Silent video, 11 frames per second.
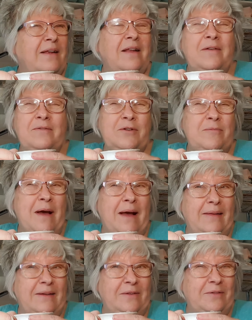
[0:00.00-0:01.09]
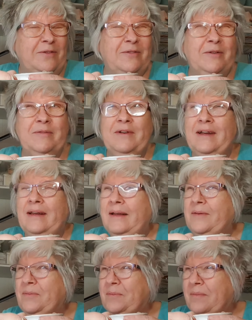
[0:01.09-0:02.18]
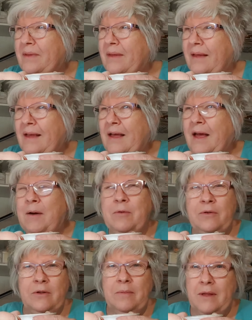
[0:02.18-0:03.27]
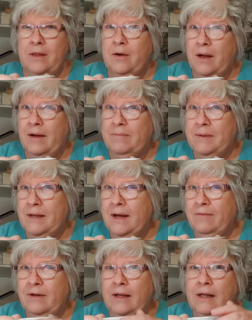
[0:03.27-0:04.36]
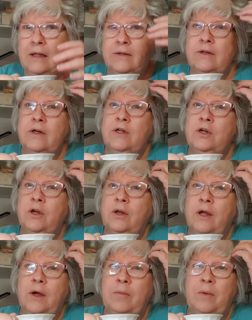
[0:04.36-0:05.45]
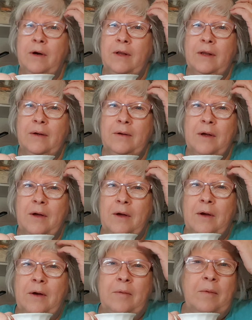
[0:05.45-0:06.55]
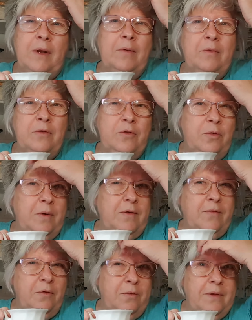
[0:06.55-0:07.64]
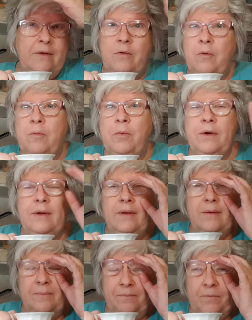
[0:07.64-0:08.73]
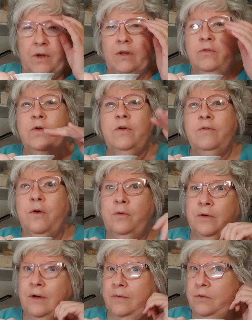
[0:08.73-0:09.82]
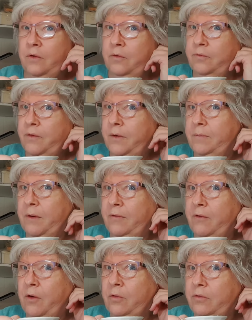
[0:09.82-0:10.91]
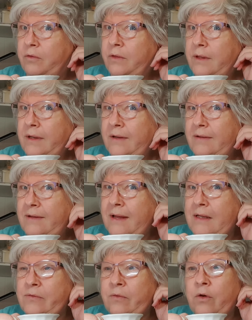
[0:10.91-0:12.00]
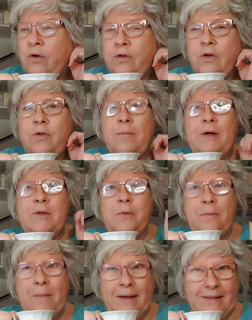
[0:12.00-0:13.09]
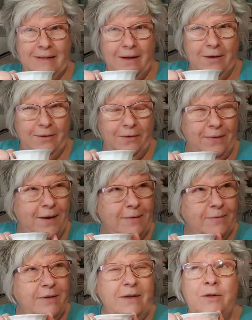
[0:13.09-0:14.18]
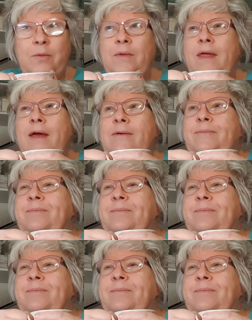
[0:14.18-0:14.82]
I've just about had enough of them, really. I must admit though, I have been having a little search online while I was doing a few things. I was transferring photographs off my phone for today's vlog, so I thought I might as well make a start on that, seeing over there.